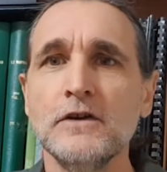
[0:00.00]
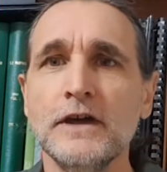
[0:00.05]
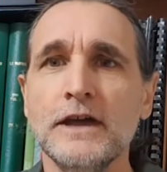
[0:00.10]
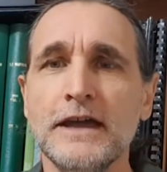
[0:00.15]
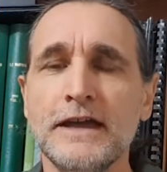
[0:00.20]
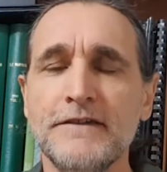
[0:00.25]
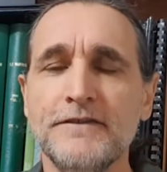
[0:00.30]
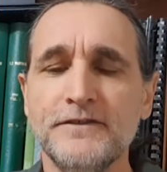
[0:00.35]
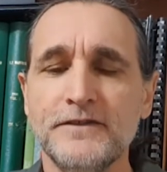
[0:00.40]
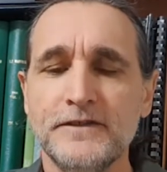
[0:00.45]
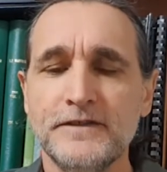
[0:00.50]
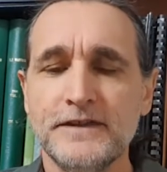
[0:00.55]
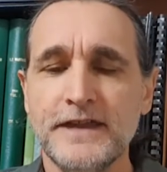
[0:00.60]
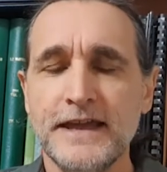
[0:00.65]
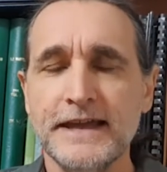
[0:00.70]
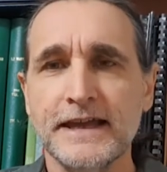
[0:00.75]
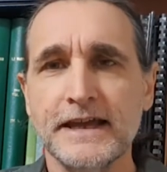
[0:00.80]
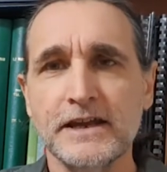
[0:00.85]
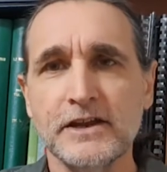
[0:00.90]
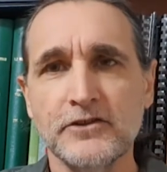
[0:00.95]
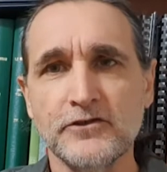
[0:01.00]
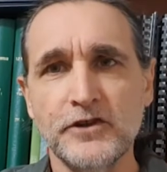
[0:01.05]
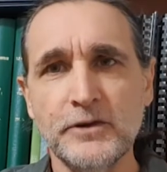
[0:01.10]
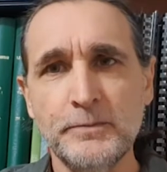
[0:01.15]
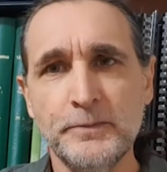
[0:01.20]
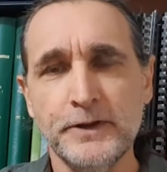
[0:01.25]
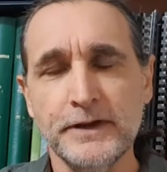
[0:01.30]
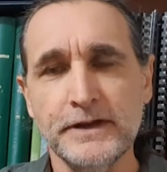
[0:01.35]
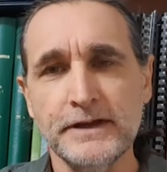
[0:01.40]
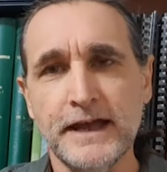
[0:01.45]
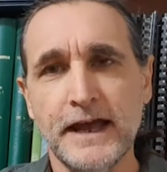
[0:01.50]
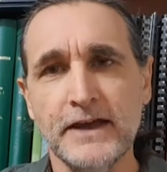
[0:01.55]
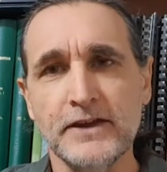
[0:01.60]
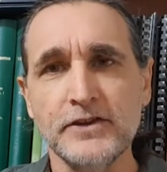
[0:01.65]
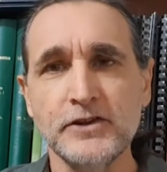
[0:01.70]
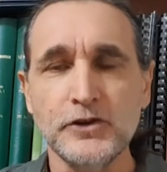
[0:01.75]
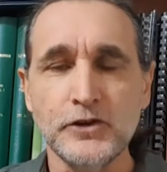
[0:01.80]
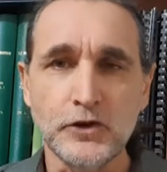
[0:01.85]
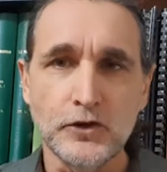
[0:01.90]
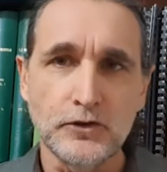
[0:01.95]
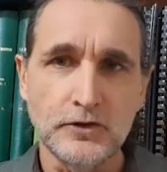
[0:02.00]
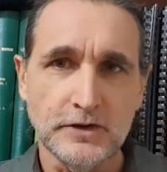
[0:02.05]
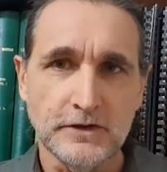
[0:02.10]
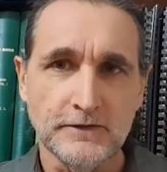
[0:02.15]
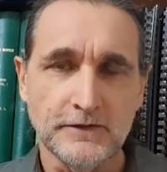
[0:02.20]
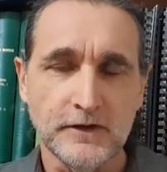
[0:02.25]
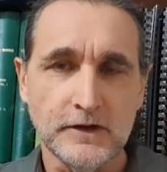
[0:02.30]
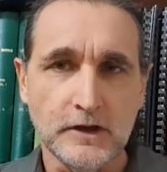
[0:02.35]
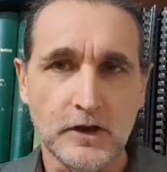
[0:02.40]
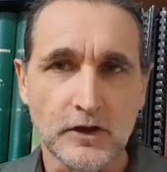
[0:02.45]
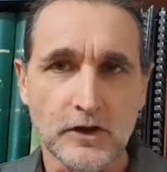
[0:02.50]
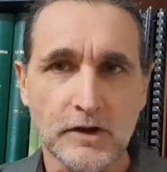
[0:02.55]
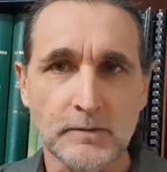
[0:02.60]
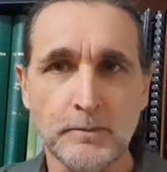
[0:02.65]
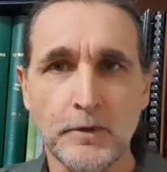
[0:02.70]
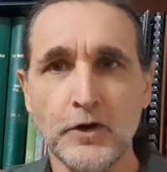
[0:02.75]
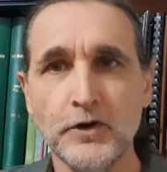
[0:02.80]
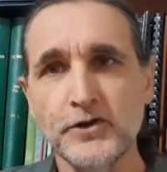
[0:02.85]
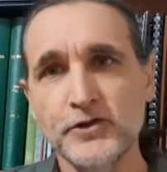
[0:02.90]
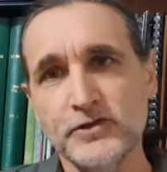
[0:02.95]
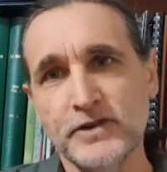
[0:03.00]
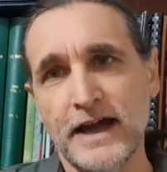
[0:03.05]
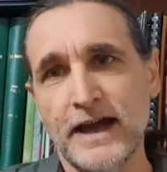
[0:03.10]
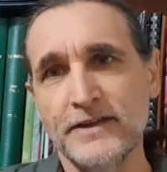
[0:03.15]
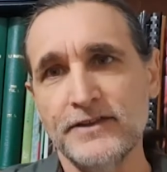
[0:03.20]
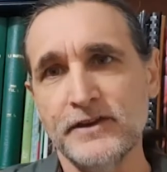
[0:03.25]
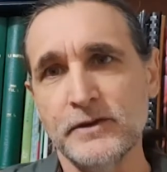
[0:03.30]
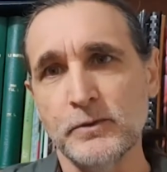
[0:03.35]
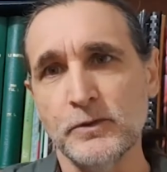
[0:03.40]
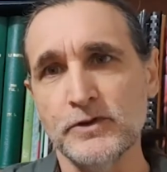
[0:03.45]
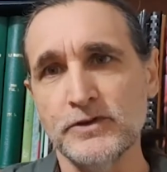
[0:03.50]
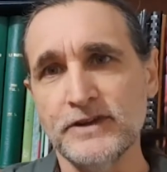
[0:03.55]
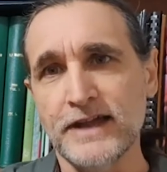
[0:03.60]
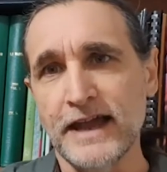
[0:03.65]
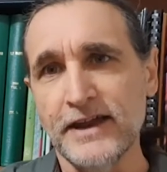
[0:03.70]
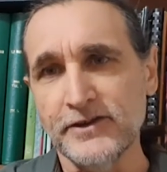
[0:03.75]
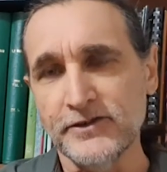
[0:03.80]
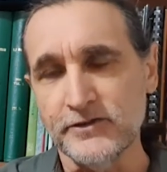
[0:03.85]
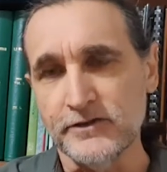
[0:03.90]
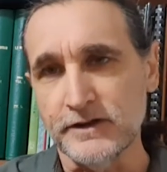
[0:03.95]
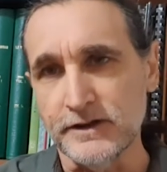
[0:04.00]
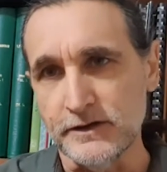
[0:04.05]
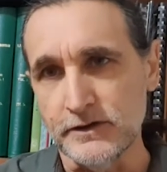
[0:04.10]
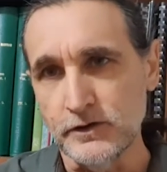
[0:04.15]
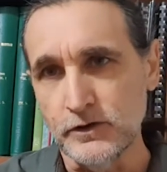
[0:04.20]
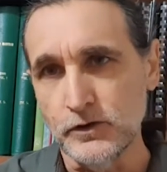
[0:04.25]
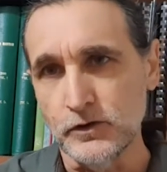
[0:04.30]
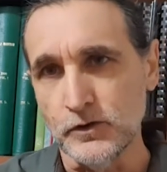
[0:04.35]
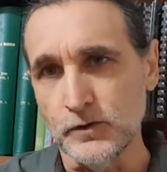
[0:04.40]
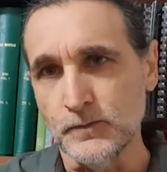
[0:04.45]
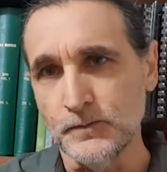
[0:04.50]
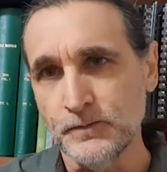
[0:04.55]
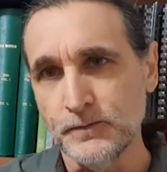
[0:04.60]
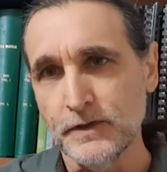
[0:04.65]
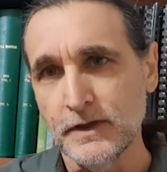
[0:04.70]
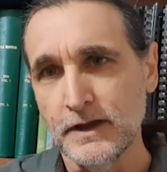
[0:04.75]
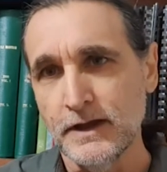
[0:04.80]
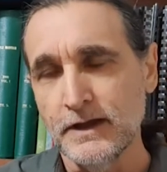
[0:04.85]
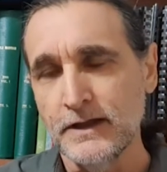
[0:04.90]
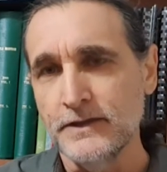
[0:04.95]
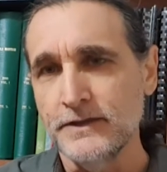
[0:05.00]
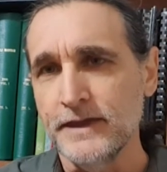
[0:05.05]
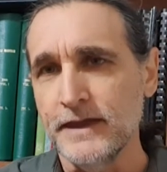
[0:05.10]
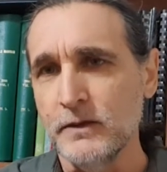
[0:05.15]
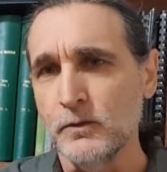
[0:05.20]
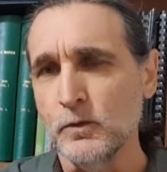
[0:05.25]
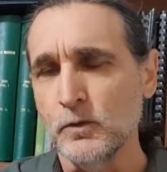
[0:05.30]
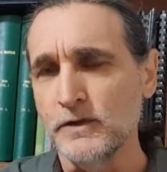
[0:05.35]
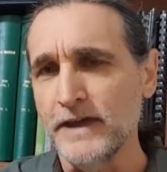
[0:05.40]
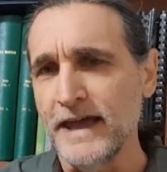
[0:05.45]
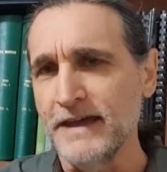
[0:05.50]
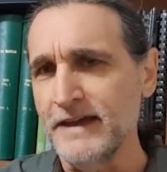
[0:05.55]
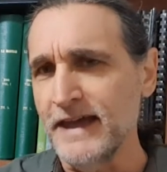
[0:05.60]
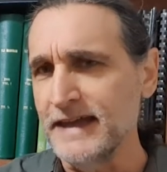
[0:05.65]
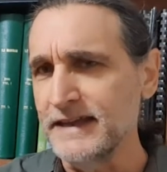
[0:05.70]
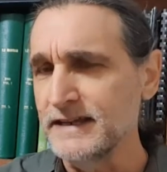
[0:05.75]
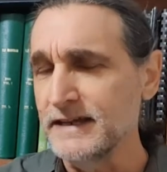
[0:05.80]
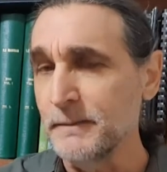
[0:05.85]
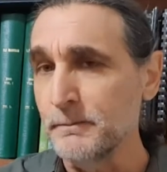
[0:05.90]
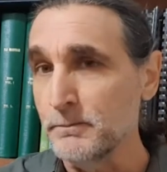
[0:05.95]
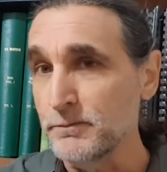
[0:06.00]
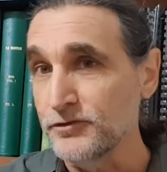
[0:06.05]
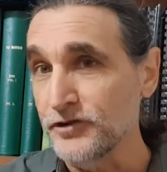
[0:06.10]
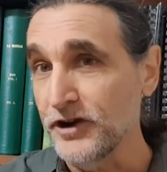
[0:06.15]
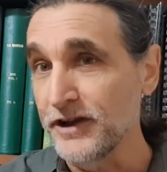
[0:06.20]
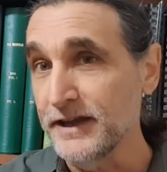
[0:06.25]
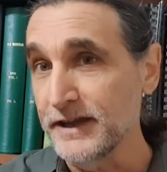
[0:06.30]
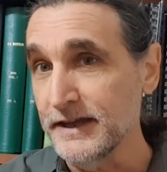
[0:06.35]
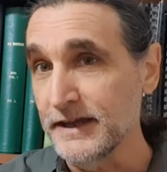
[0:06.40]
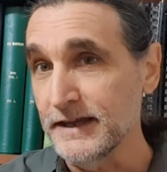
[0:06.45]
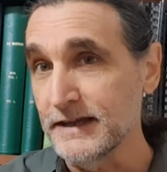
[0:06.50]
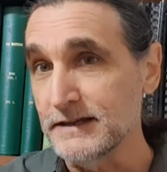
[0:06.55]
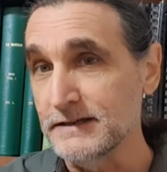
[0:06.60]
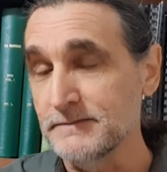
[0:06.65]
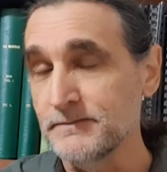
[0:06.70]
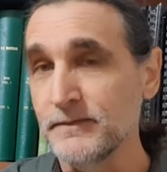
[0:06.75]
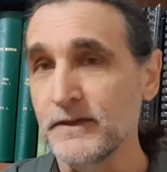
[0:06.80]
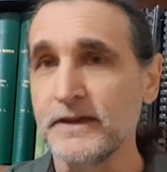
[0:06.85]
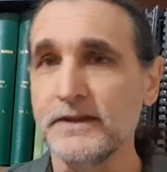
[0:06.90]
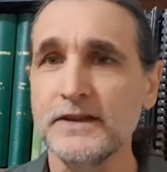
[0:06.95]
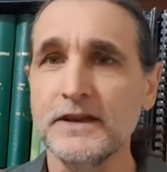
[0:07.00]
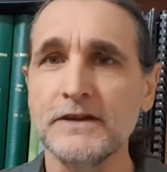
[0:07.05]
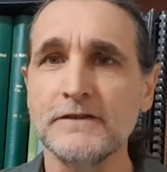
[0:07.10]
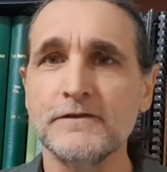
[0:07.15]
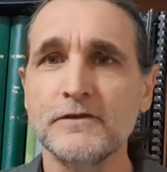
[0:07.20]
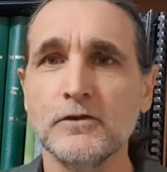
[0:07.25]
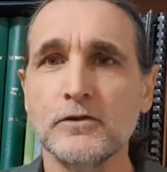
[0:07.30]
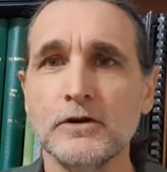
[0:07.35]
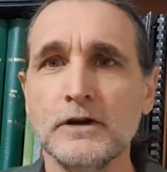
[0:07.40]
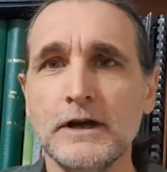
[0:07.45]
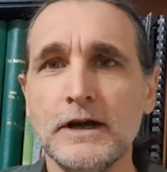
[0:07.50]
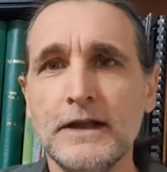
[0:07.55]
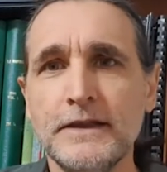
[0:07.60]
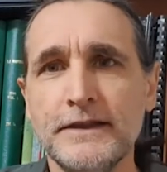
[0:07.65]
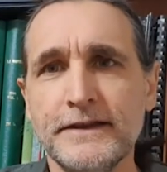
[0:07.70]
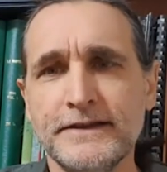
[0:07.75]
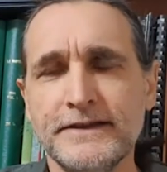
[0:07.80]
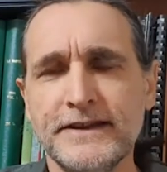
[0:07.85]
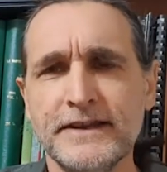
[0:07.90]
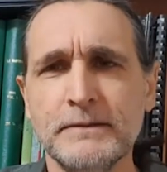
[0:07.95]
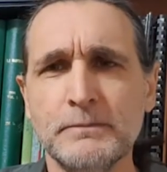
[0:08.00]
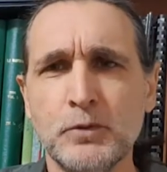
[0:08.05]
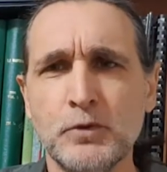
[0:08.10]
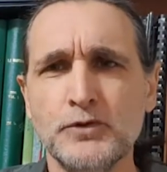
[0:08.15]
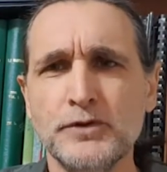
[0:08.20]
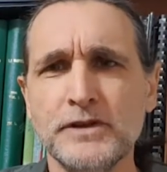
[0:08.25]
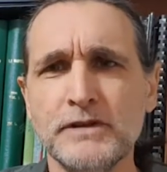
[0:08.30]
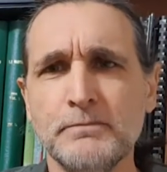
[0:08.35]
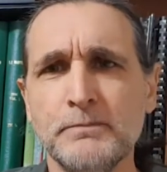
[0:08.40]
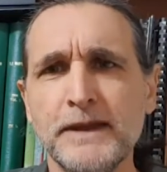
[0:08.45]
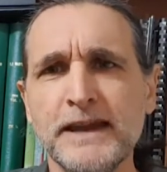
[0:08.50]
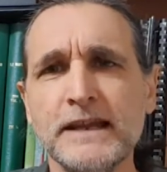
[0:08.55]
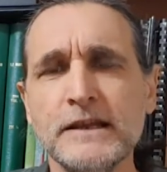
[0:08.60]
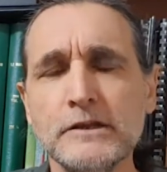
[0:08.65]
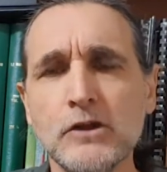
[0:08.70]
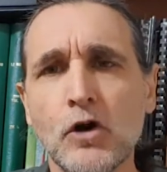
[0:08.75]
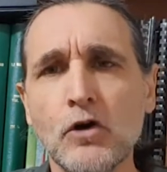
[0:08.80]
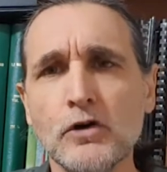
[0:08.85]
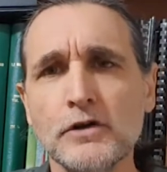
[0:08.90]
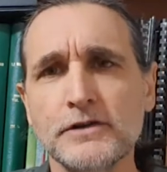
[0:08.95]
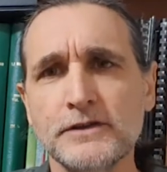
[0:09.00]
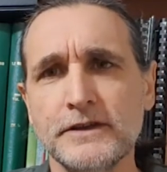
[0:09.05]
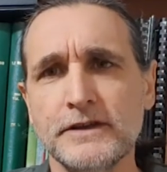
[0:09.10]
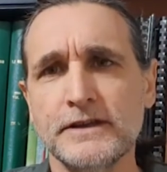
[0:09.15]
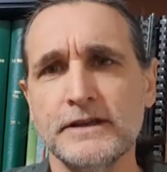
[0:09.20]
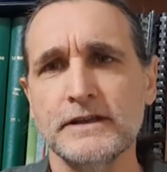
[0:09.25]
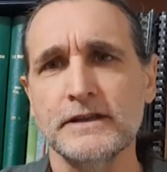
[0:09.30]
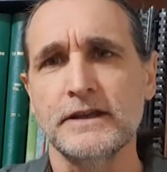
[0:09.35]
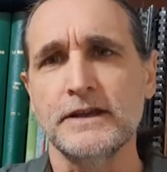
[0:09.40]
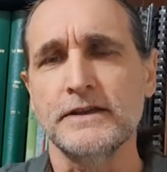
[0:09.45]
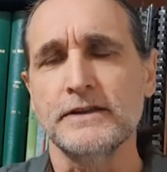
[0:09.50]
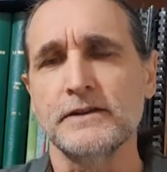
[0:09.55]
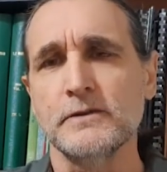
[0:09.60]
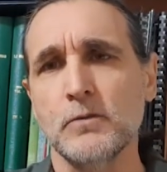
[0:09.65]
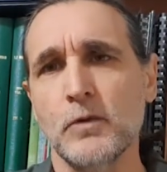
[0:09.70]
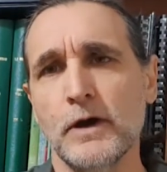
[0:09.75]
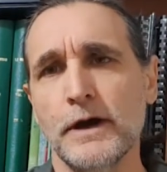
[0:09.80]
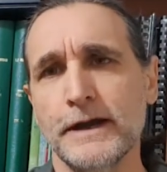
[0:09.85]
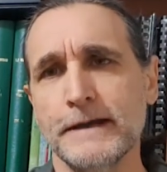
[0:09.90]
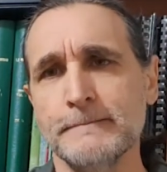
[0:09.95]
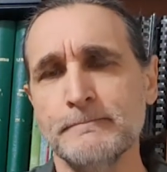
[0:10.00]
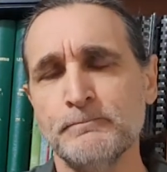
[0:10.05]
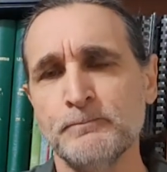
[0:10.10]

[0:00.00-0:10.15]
if they can grip it and use it for locomotion as they would naturally do, they would end up breaking it, and therefore they tend to put these big logs in the way.